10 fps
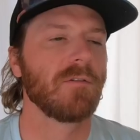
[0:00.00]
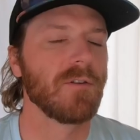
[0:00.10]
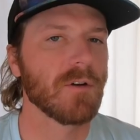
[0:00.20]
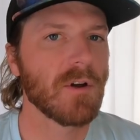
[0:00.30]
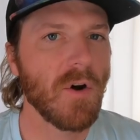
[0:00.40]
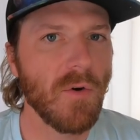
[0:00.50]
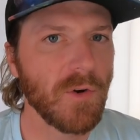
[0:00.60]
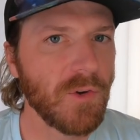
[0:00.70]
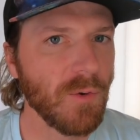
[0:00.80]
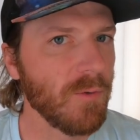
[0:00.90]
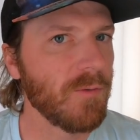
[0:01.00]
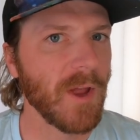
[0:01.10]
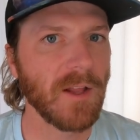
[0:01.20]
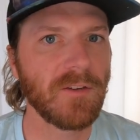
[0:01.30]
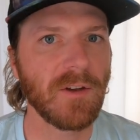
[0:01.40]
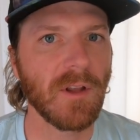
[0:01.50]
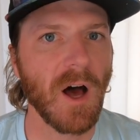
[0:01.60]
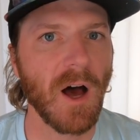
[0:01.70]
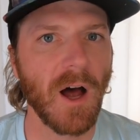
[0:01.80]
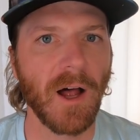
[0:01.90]
If you're going to a fancy
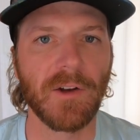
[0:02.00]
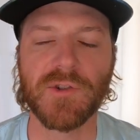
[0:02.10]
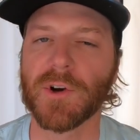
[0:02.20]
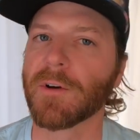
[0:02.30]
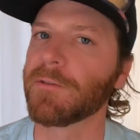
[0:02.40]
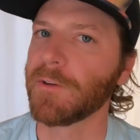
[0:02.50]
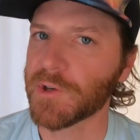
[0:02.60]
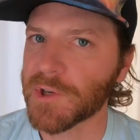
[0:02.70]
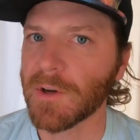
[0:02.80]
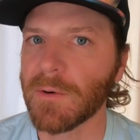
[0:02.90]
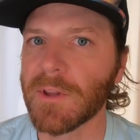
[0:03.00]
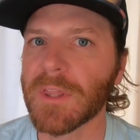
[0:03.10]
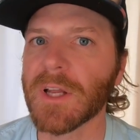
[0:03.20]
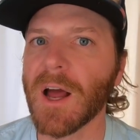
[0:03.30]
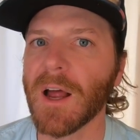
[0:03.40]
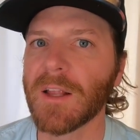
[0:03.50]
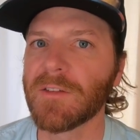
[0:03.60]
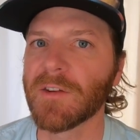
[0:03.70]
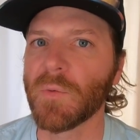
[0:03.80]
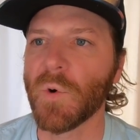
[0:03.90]
lodge or fishing with a guide
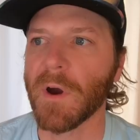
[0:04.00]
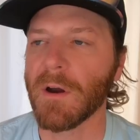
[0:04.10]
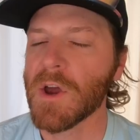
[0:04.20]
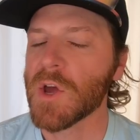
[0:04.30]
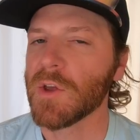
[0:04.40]
somewhere,